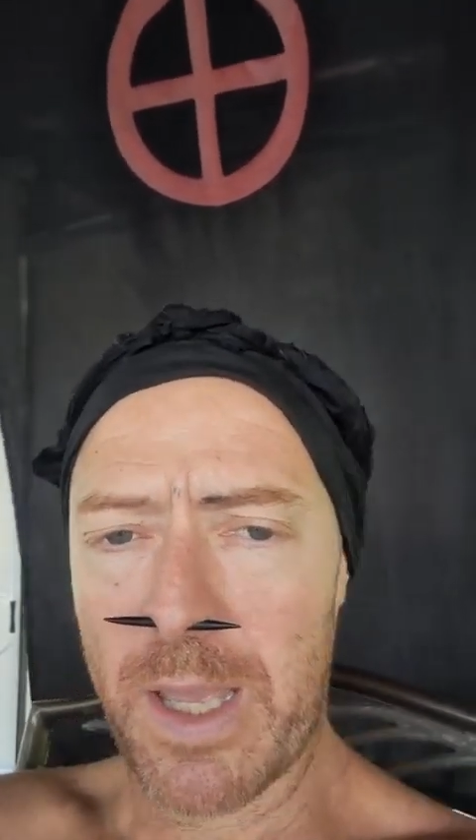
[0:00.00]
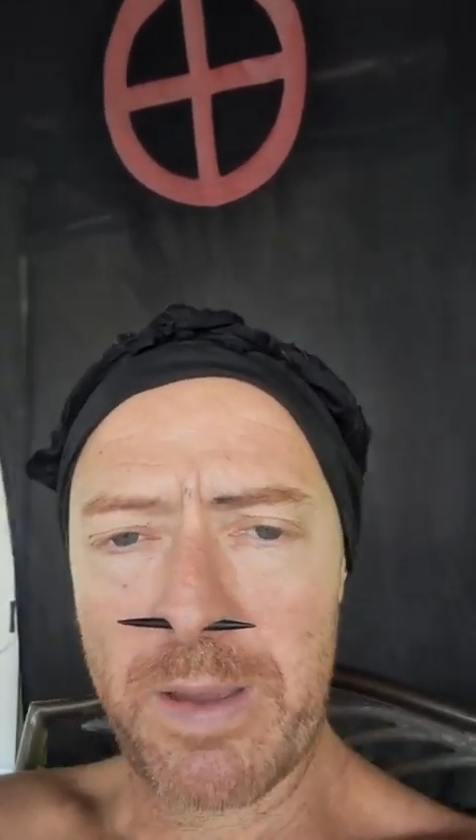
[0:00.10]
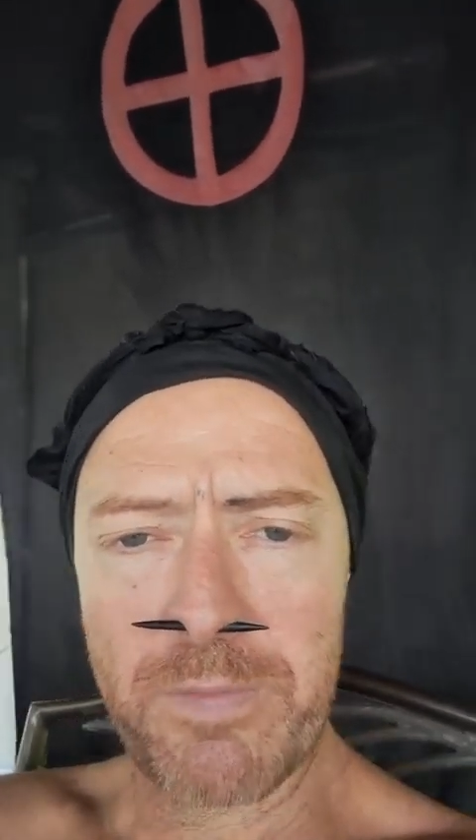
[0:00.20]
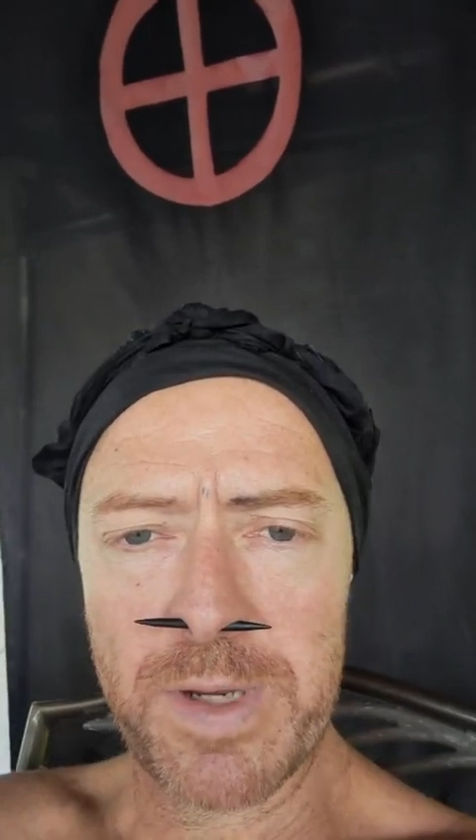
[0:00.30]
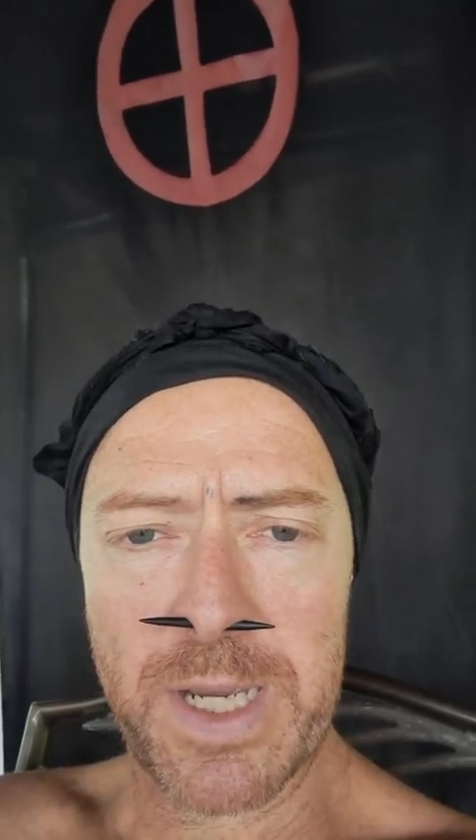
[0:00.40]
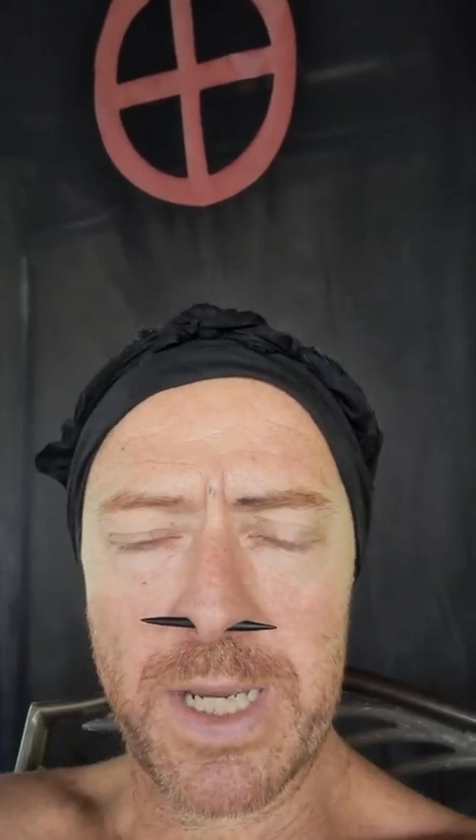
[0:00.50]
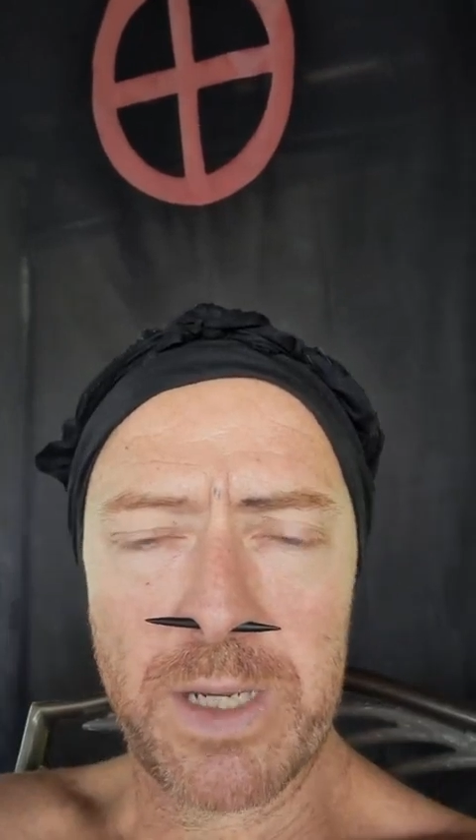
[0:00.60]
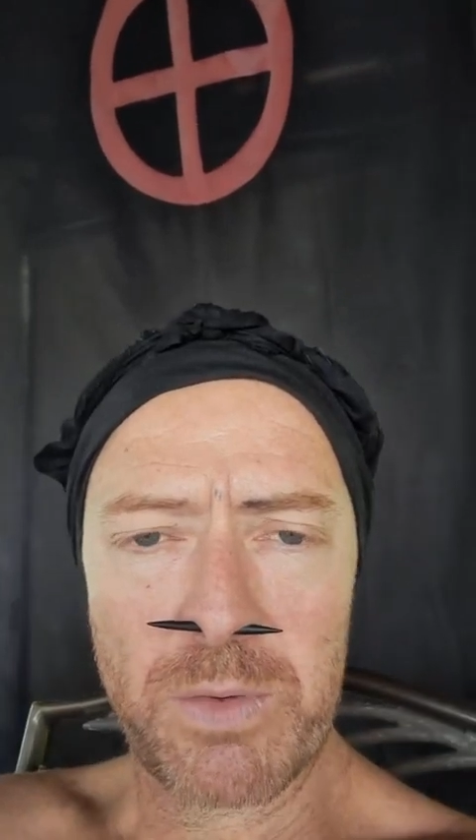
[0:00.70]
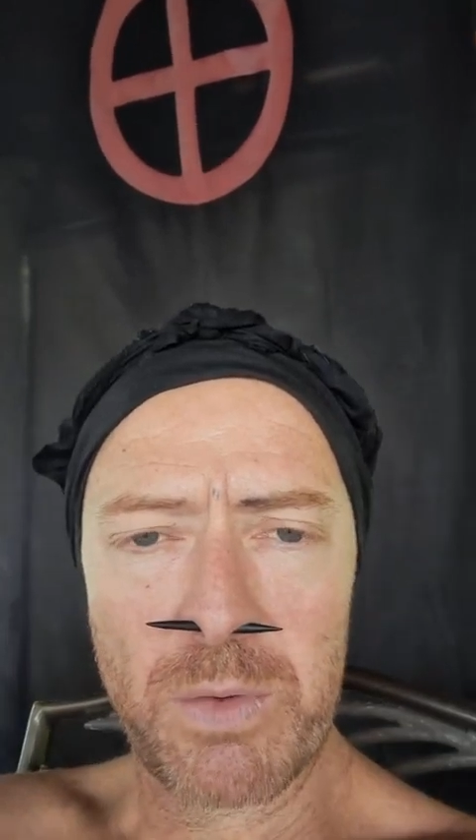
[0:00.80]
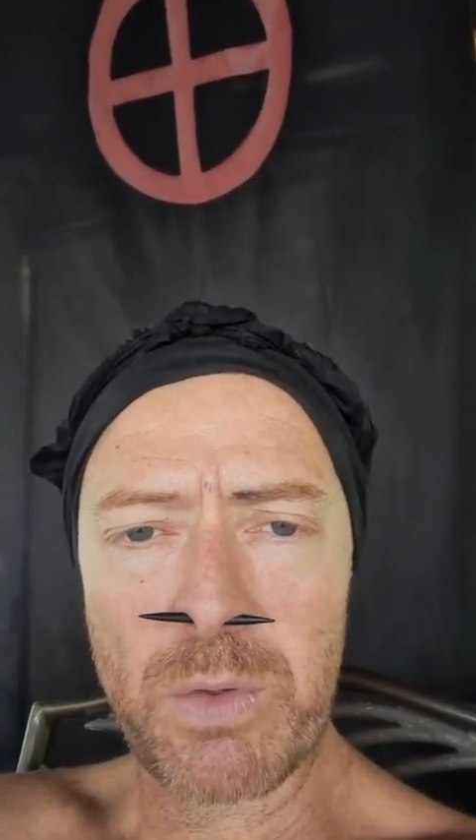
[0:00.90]
every
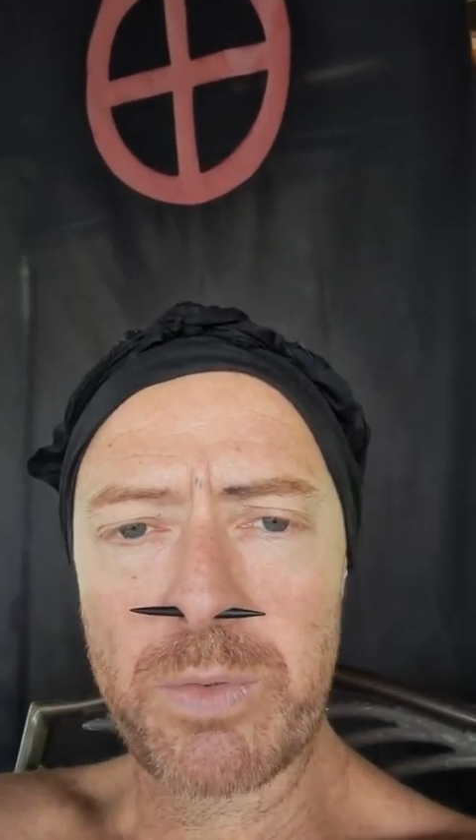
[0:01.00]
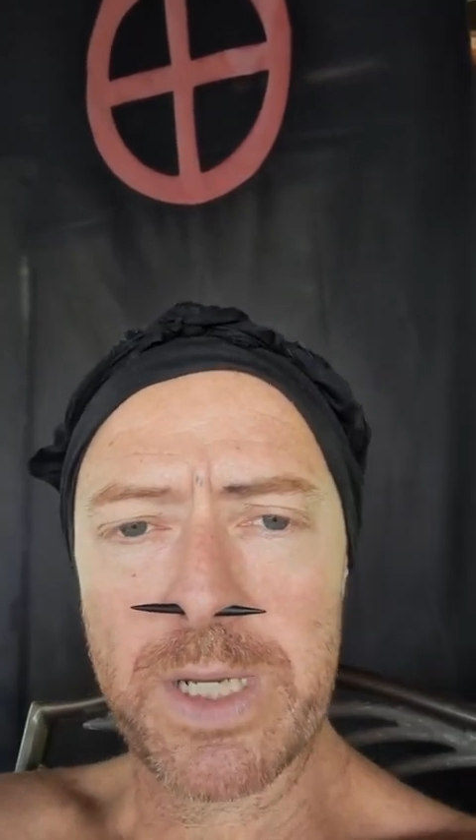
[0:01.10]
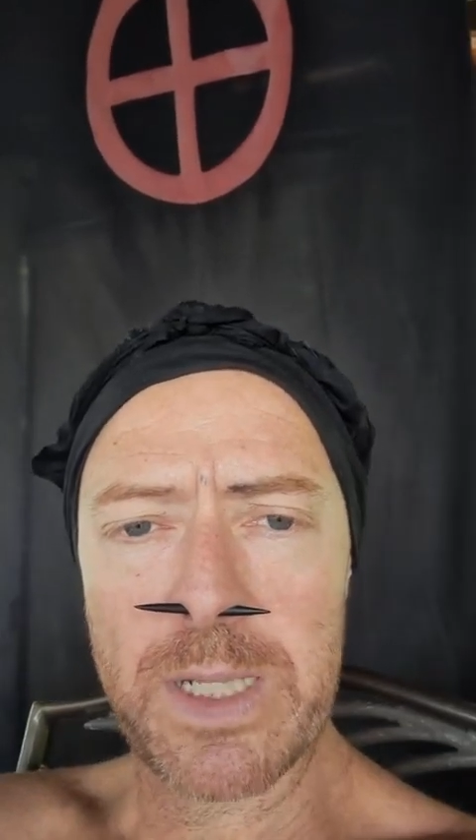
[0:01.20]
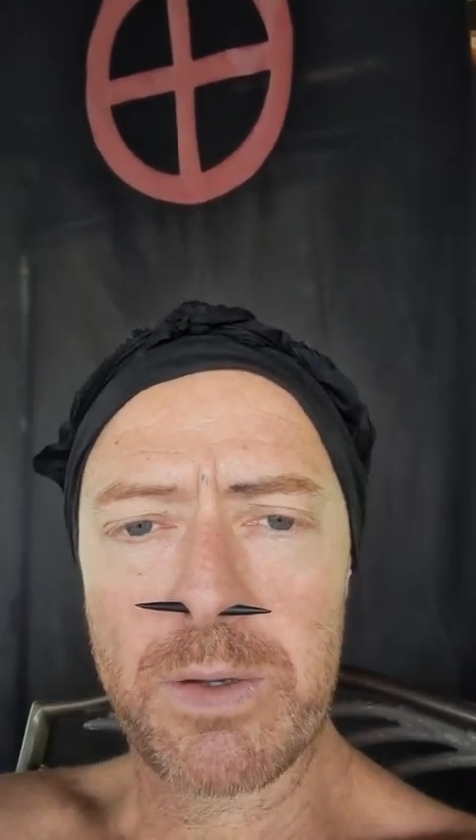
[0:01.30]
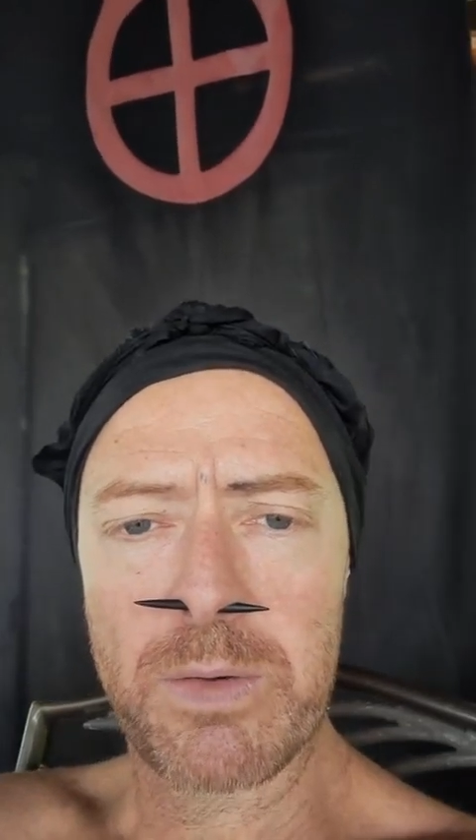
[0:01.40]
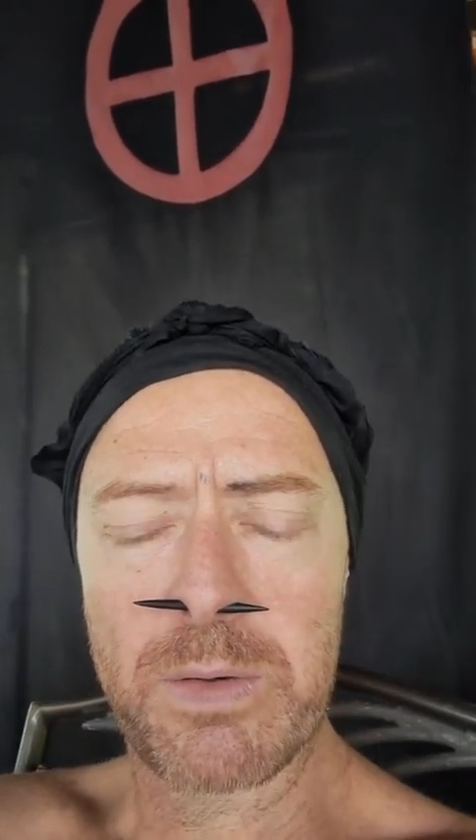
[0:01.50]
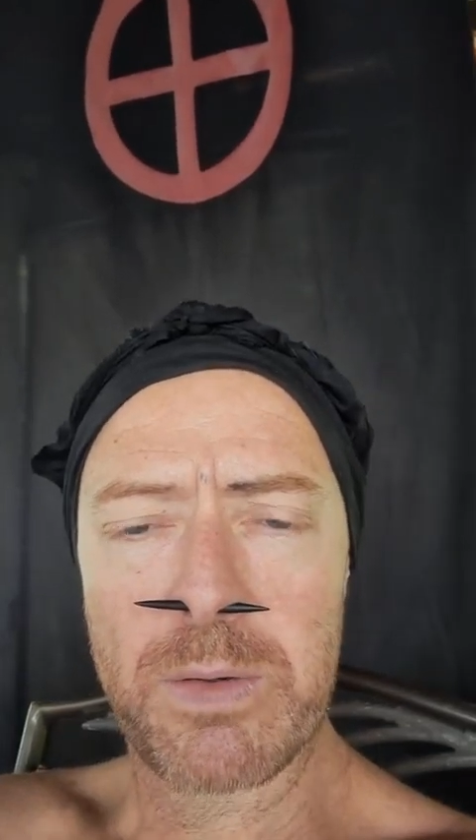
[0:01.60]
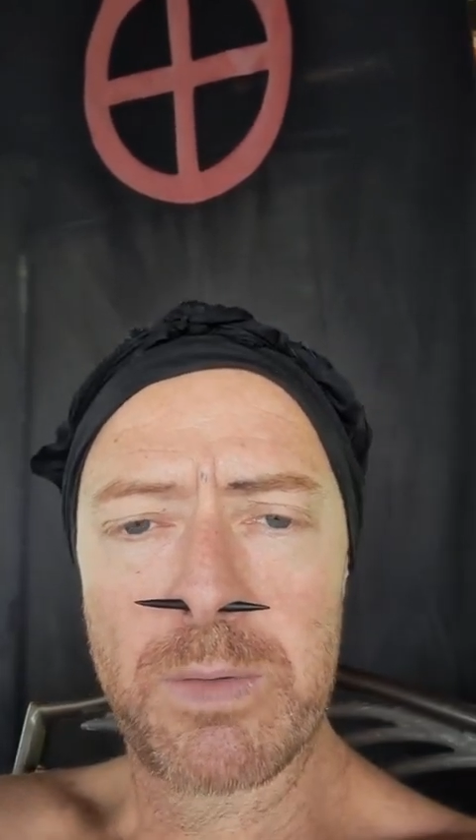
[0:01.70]
day, all day long.